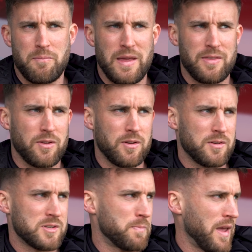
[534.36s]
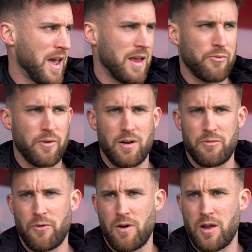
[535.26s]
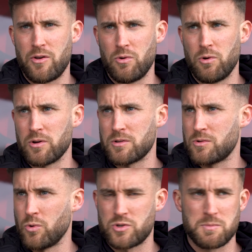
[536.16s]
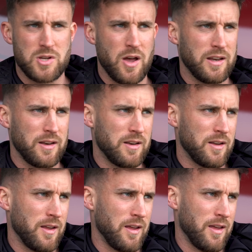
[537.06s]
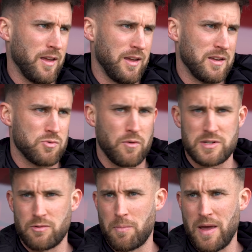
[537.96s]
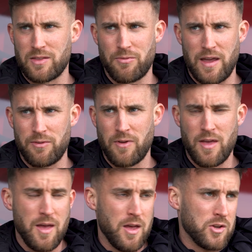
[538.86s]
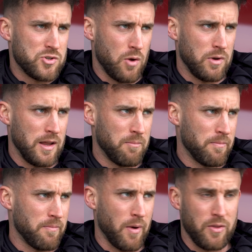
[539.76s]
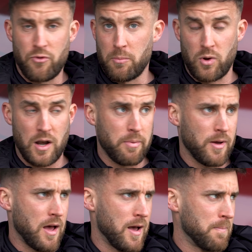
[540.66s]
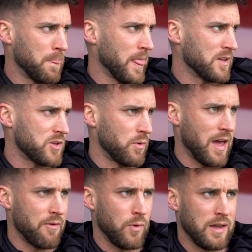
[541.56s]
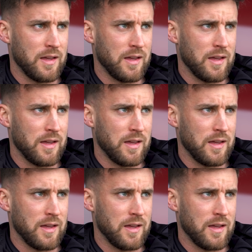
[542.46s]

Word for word: be the spearhead for for our new look Corsham side, and he's obviously repaid the faith shown in him by the football club. Um, so yeah, if we